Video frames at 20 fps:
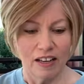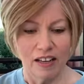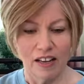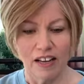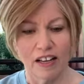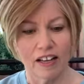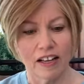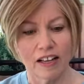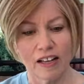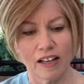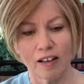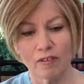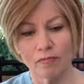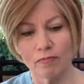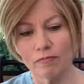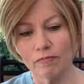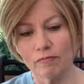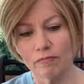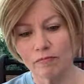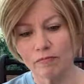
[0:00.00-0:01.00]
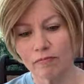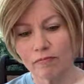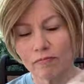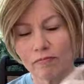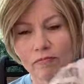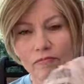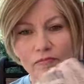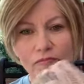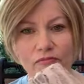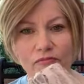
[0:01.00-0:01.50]
Um,
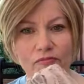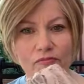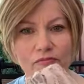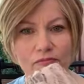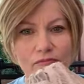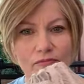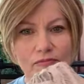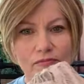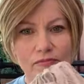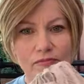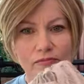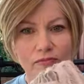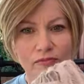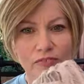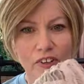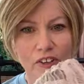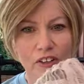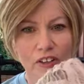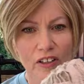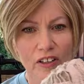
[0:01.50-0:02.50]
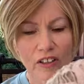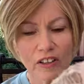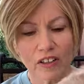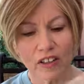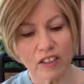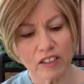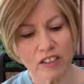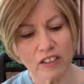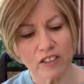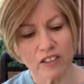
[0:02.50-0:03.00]
now,
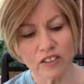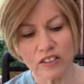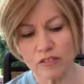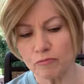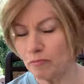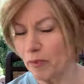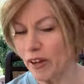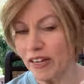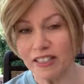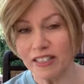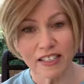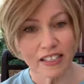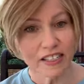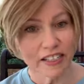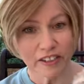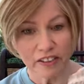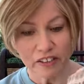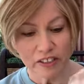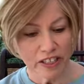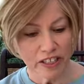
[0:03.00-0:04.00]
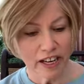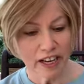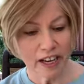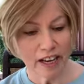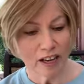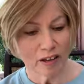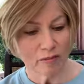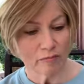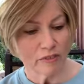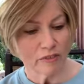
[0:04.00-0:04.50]
it's just basic ear
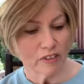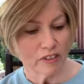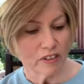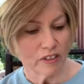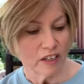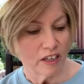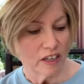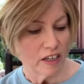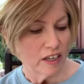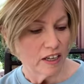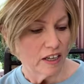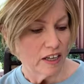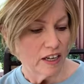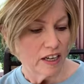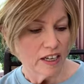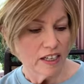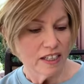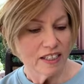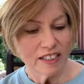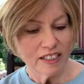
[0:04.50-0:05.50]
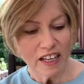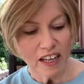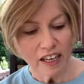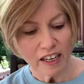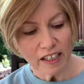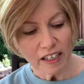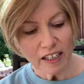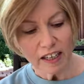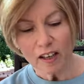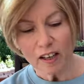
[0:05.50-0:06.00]
tabs. It's got a
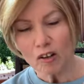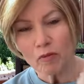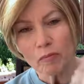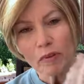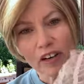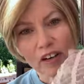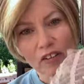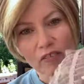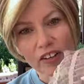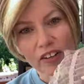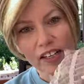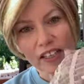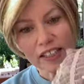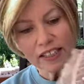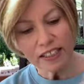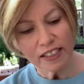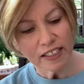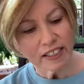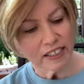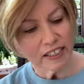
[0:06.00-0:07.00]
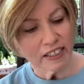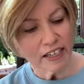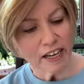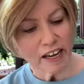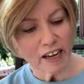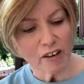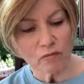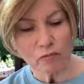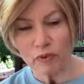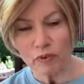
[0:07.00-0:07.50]
little bit of an extended
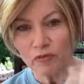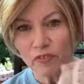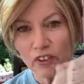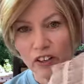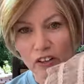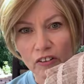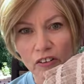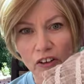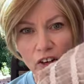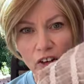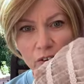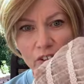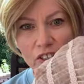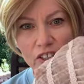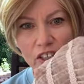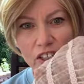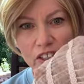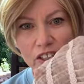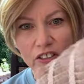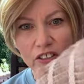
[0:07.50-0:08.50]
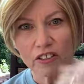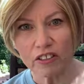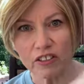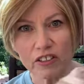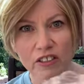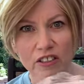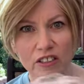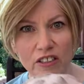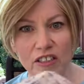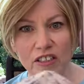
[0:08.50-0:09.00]
nape with Velcro
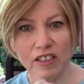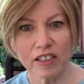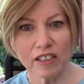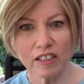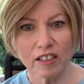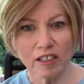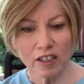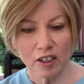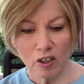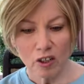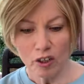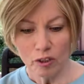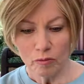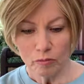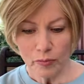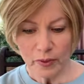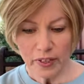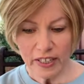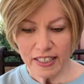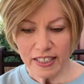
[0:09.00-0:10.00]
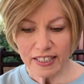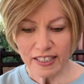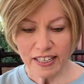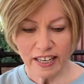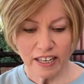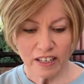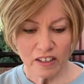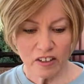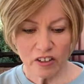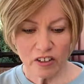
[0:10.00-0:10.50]
adjusters. Pretty
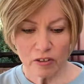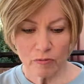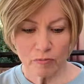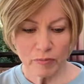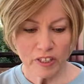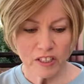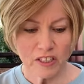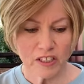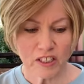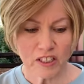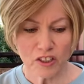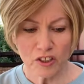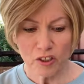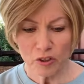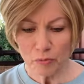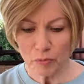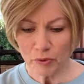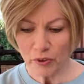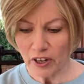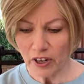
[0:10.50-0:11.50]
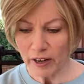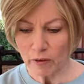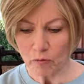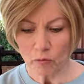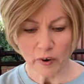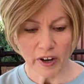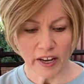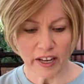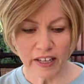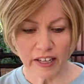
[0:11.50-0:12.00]
standard, but it's super
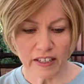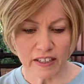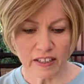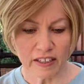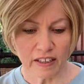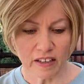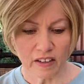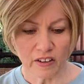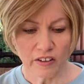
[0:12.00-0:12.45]
lightweight.